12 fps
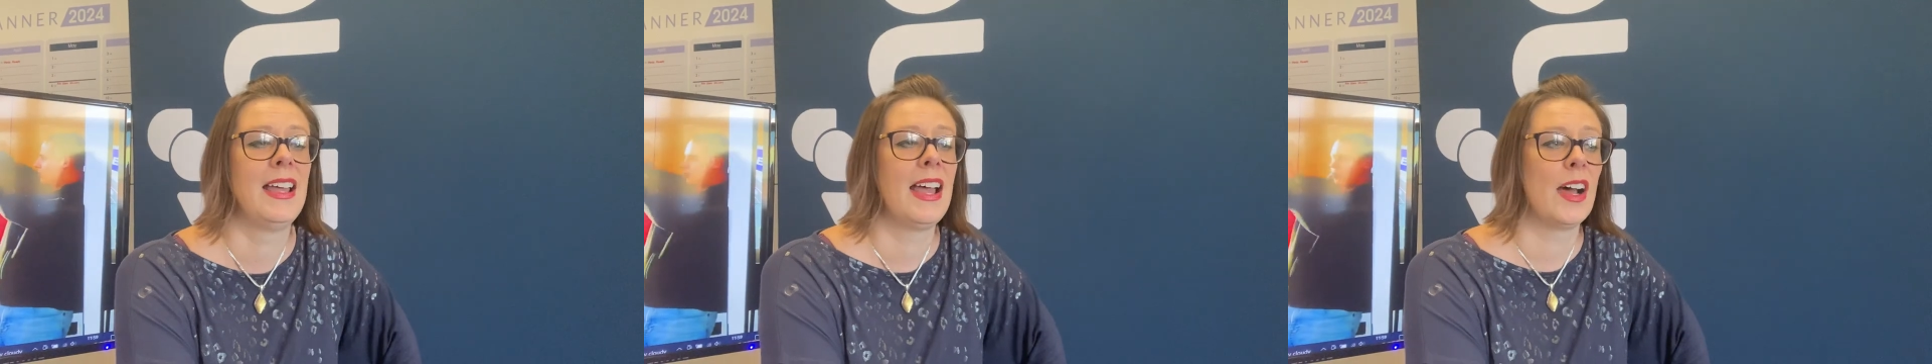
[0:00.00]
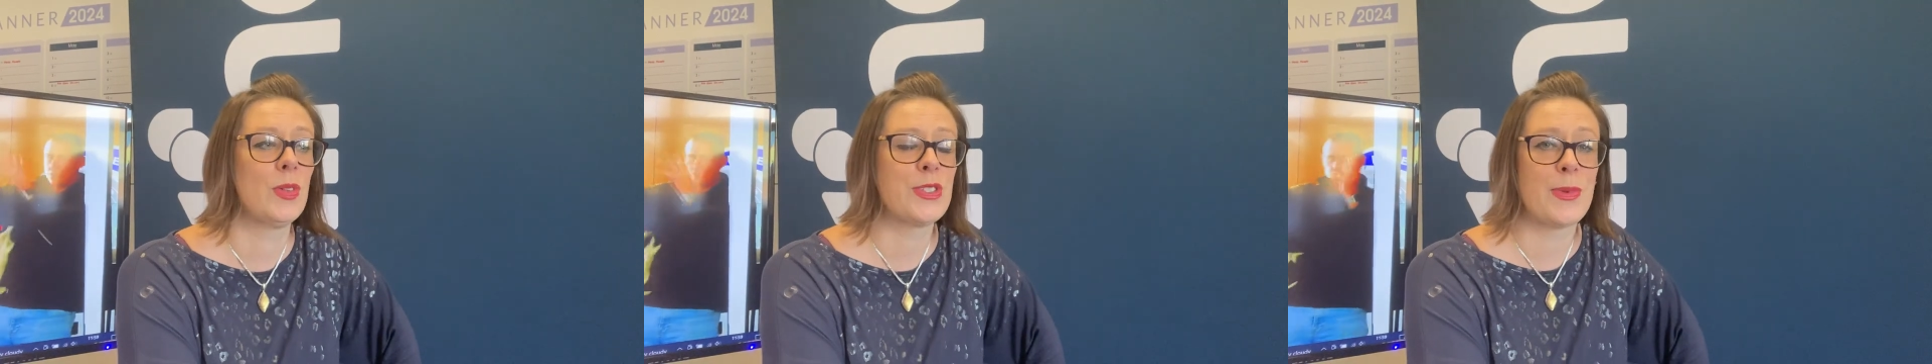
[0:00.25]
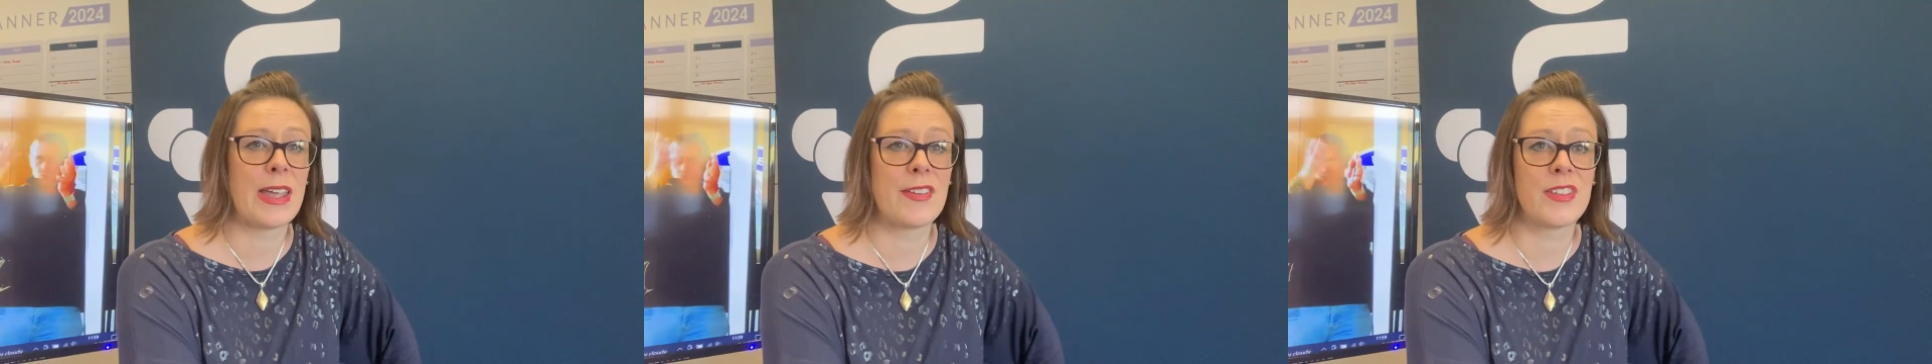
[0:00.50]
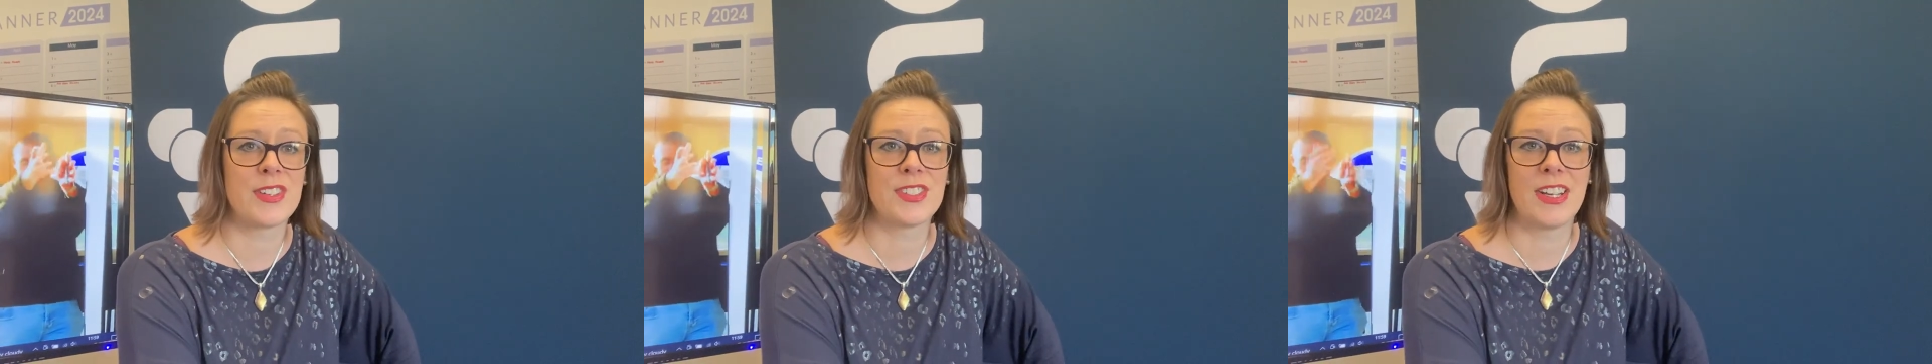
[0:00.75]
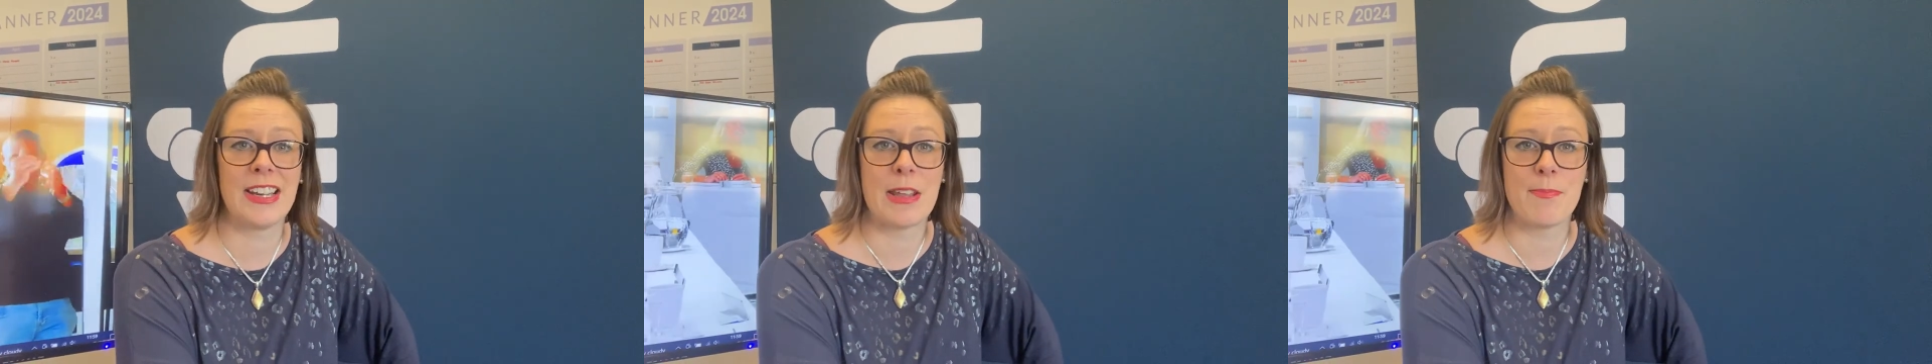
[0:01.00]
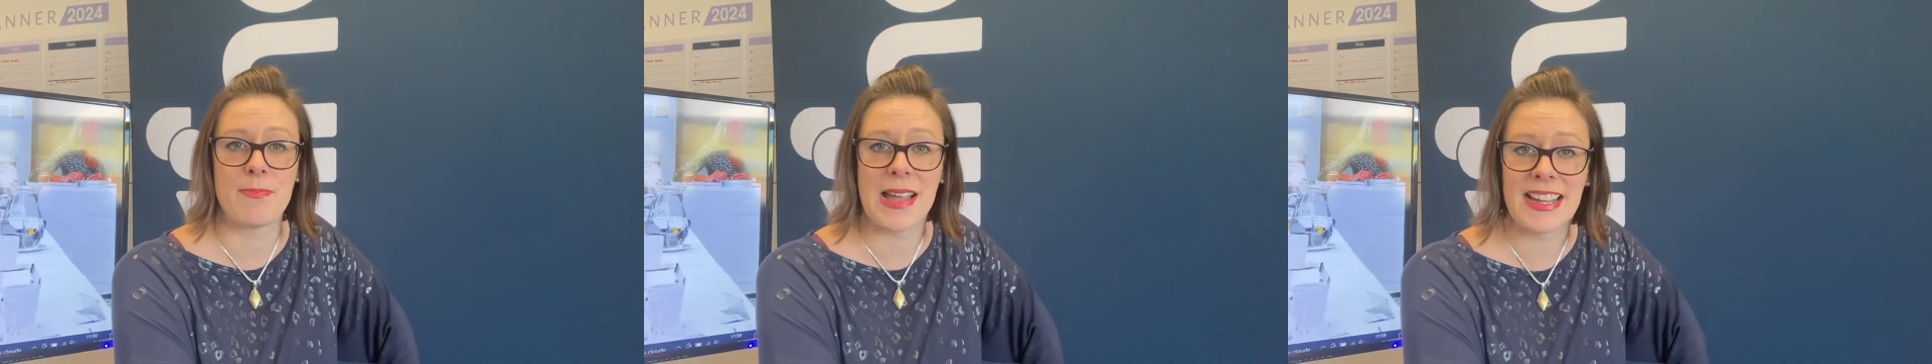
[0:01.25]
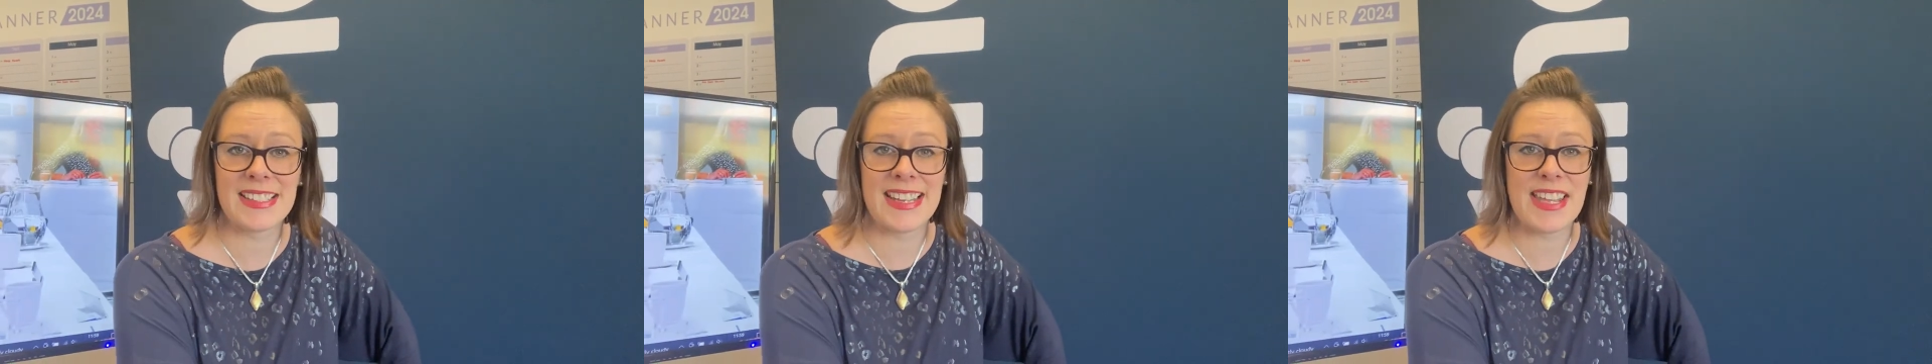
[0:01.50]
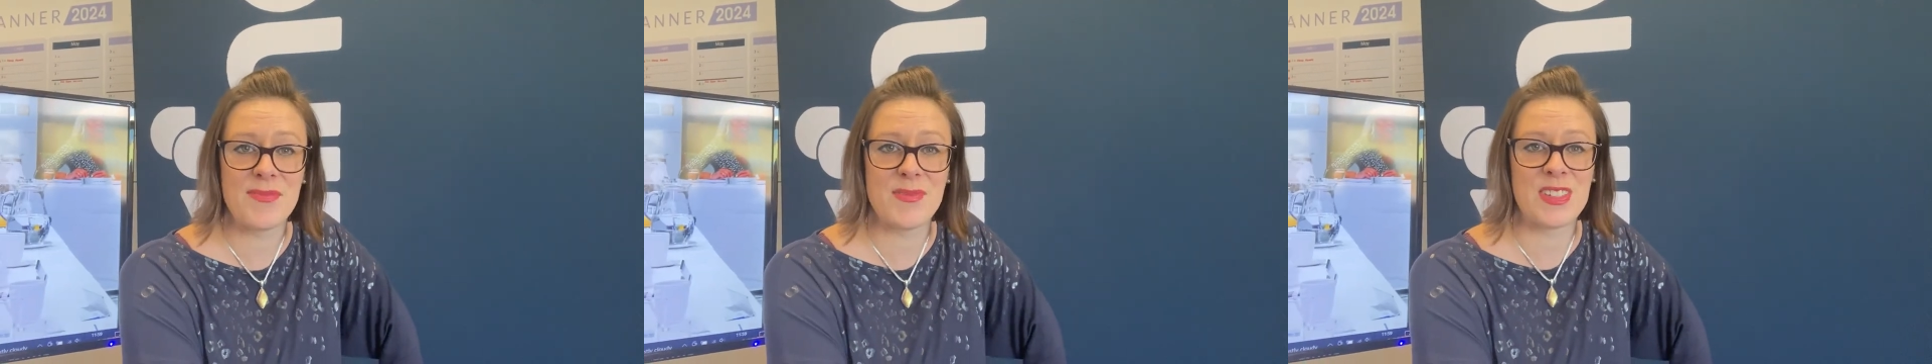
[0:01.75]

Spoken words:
Also, we have our Sterling Magazine,